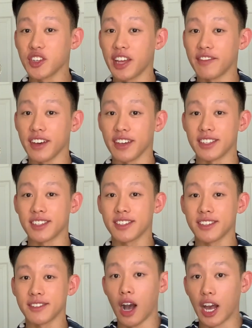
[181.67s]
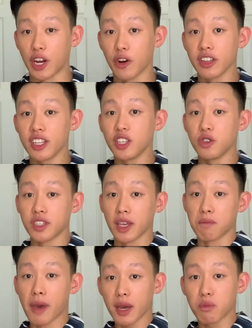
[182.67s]
advice. I currently use a
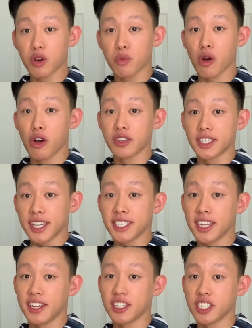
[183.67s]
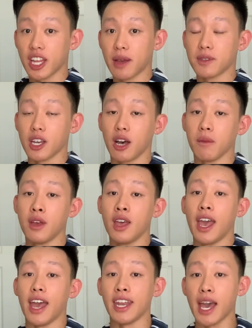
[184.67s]
MacBook Pro 16-inch laptop,
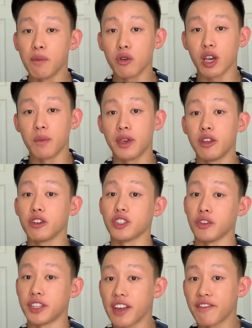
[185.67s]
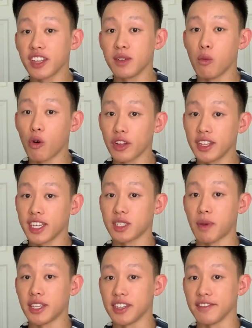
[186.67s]
and Apple computers are definitely more on the
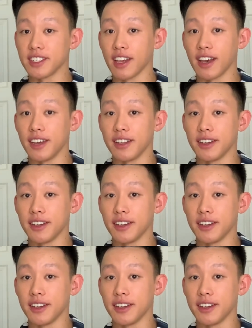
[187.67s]
expensive side.